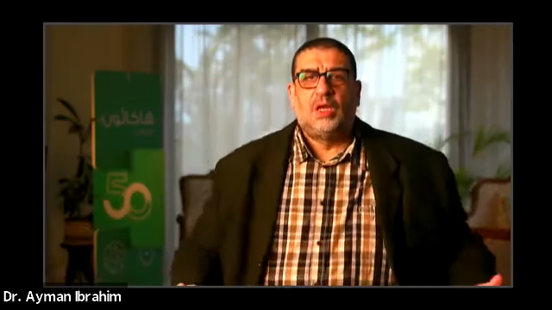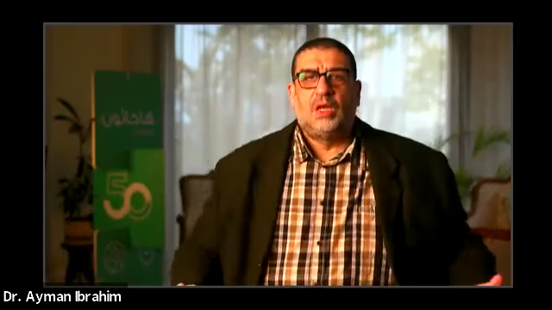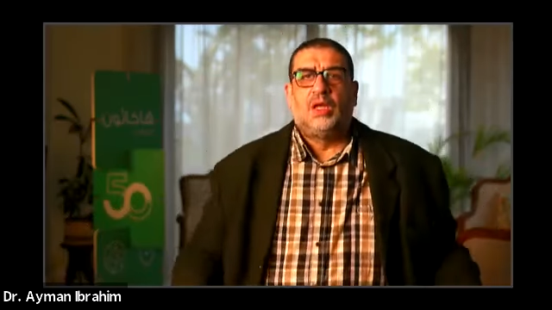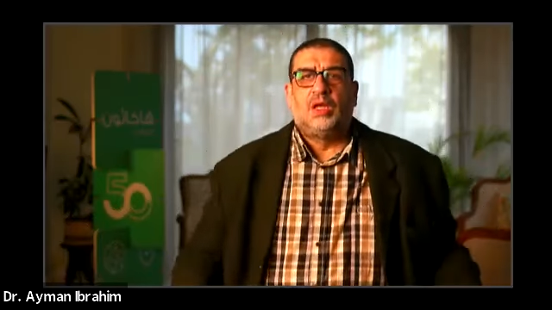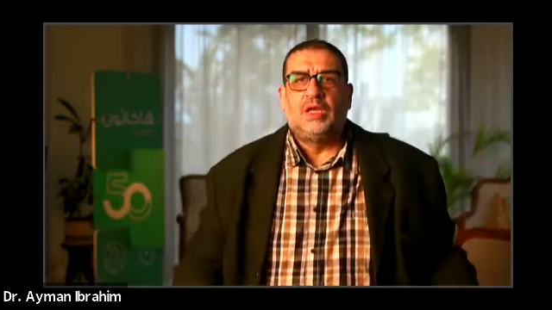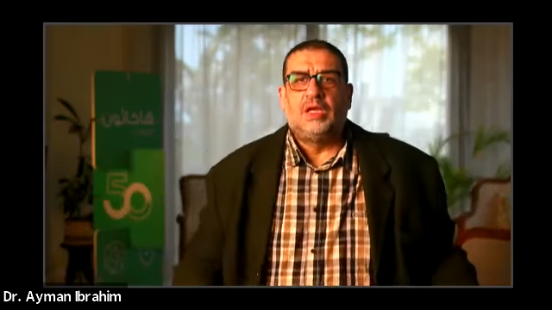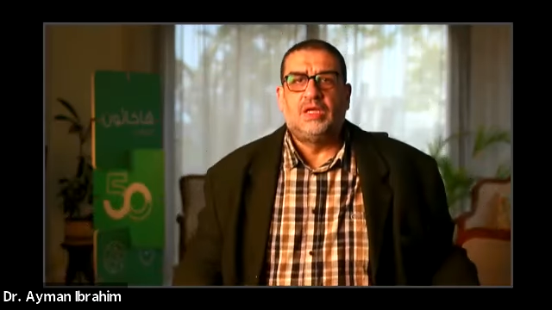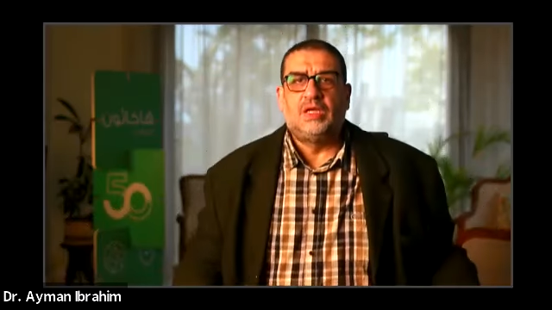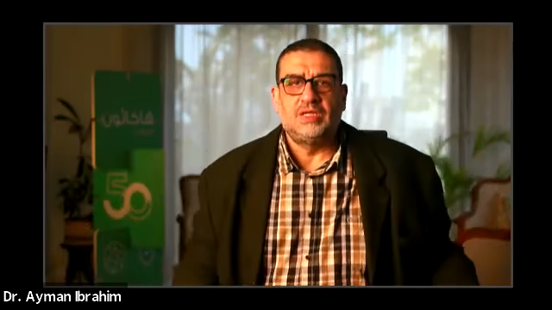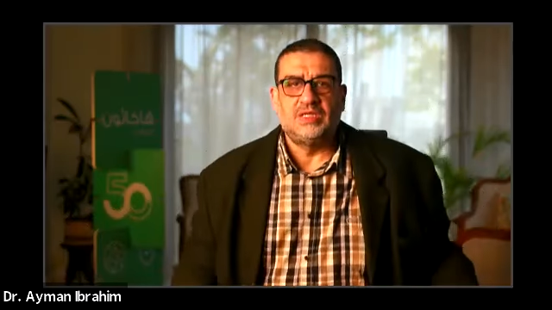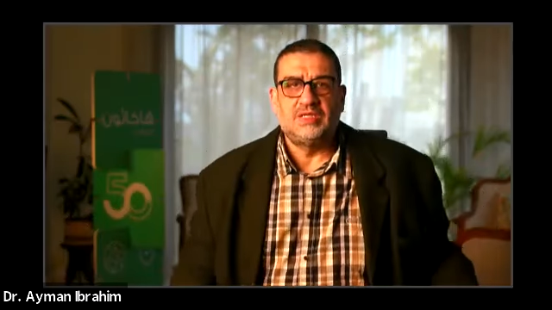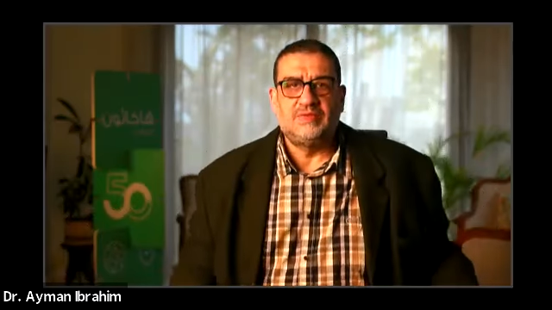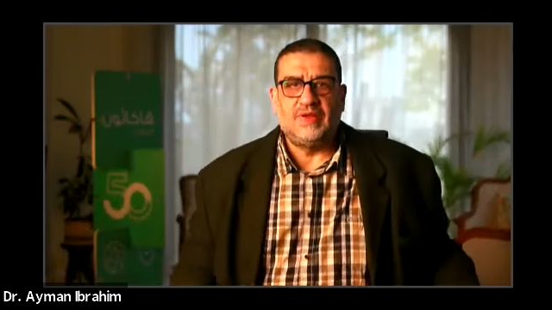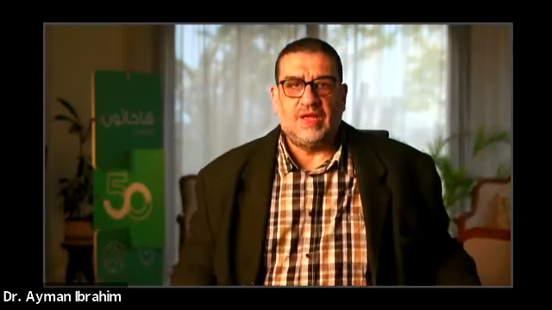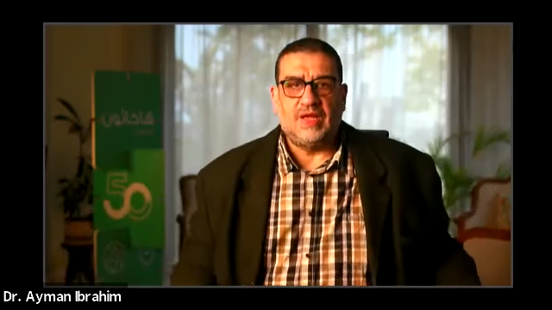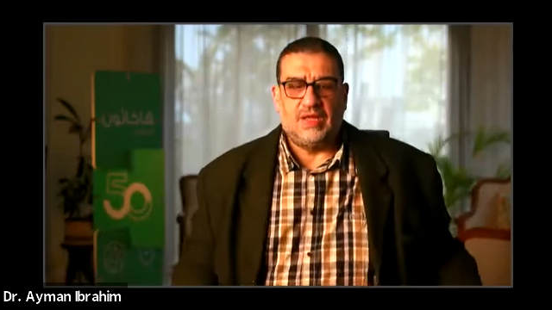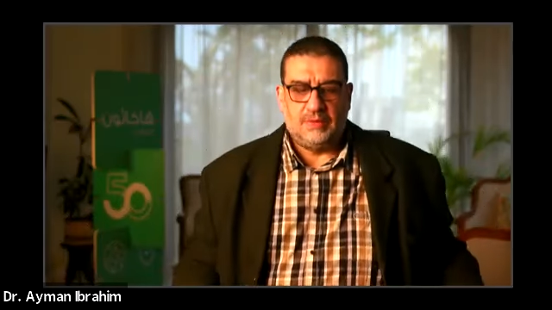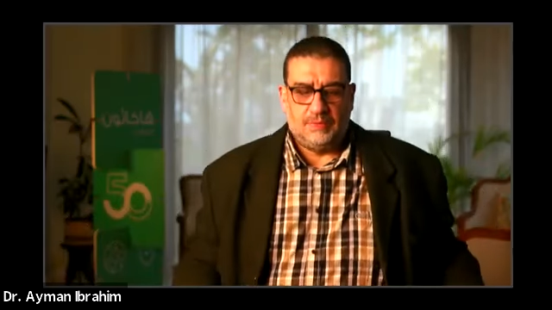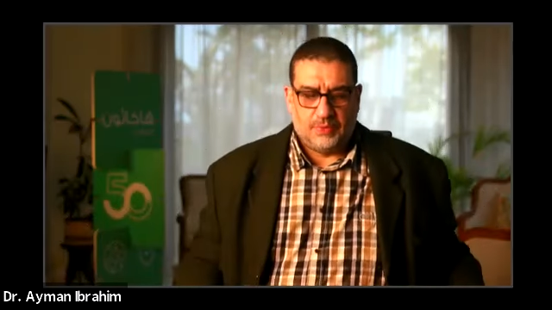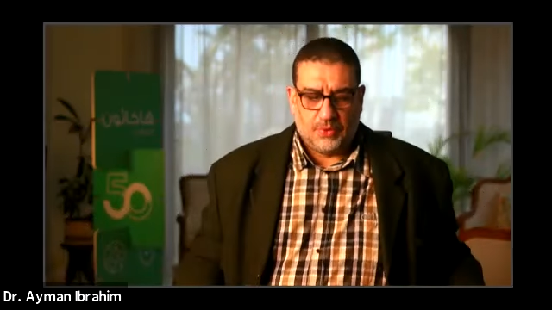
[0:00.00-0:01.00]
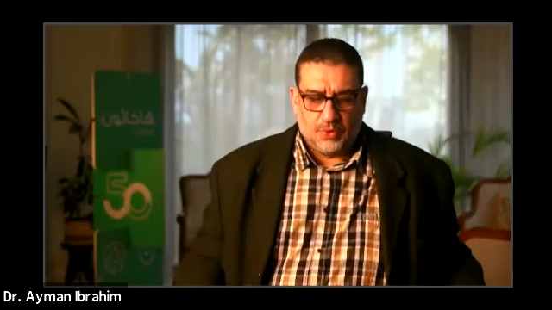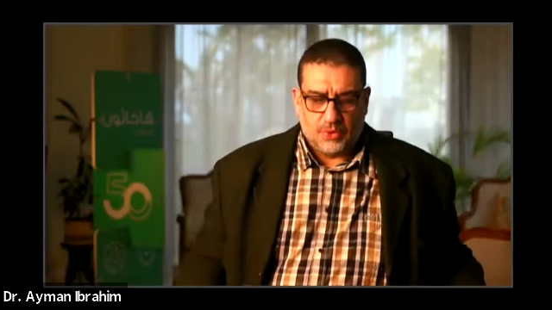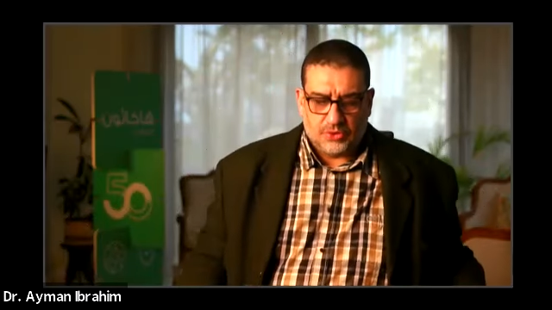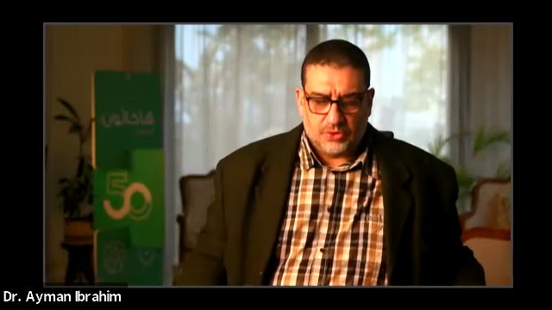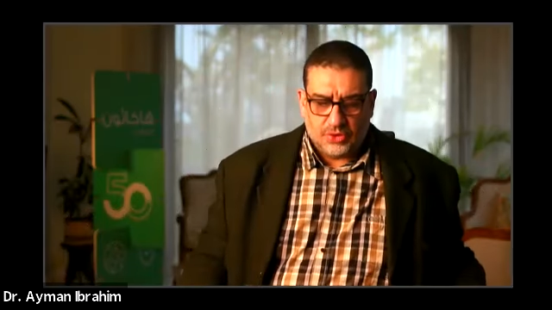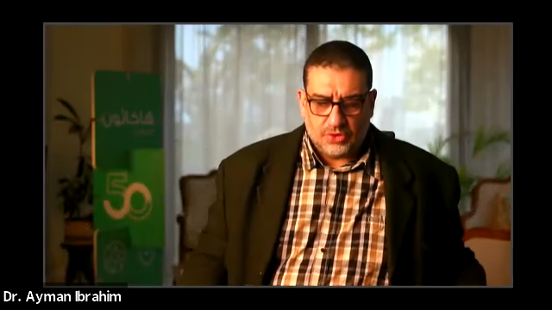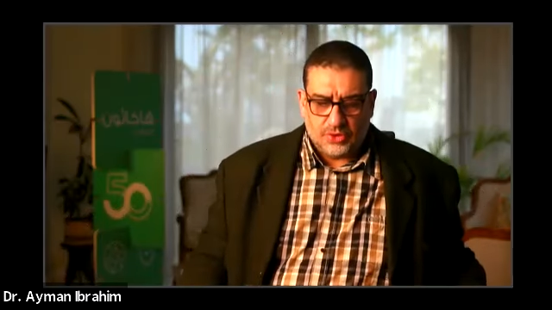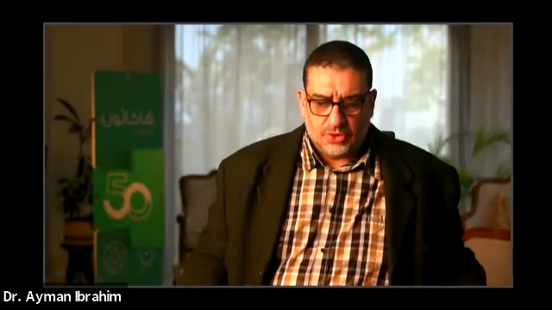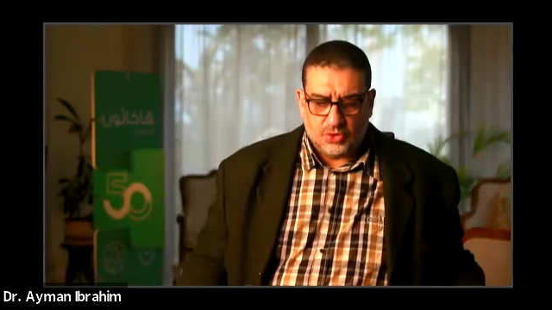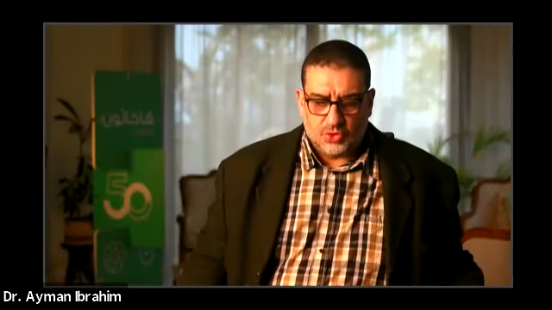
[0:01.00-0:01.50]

it is important